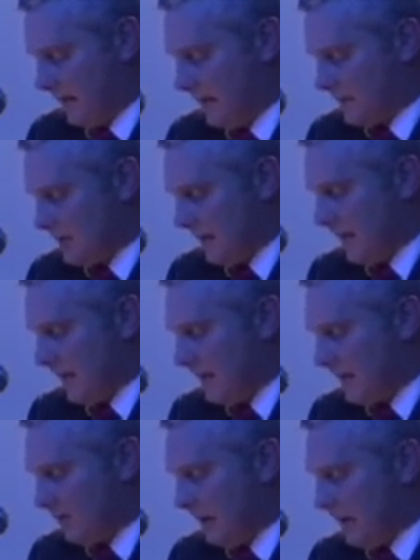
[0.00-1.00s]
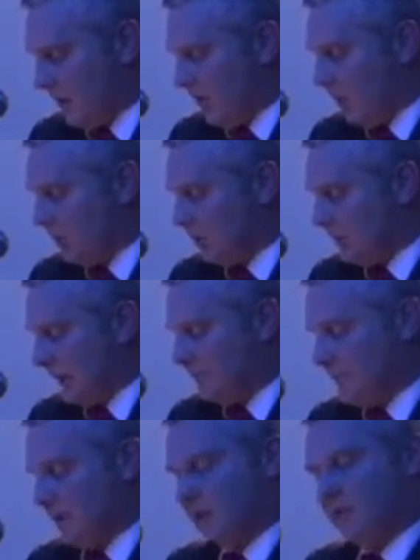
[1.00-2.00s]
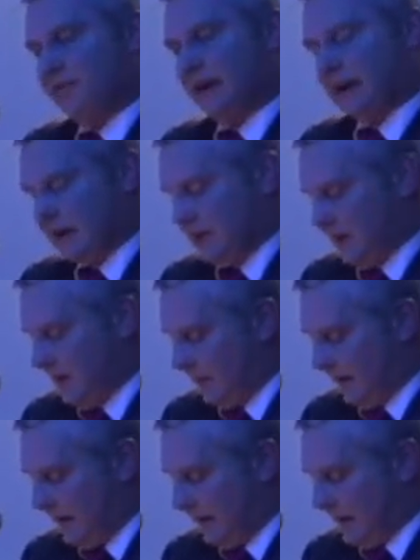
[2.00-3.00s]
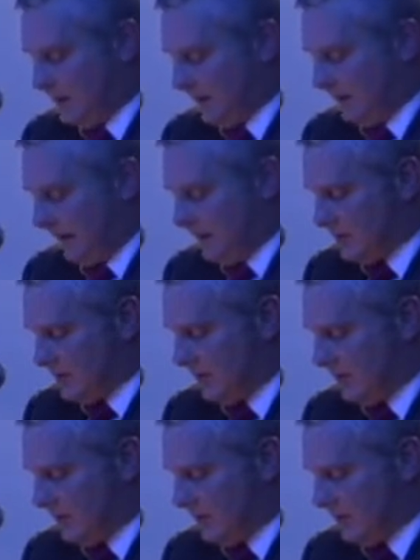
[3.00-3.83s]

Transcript: saying that we are all shaped and defined by these events,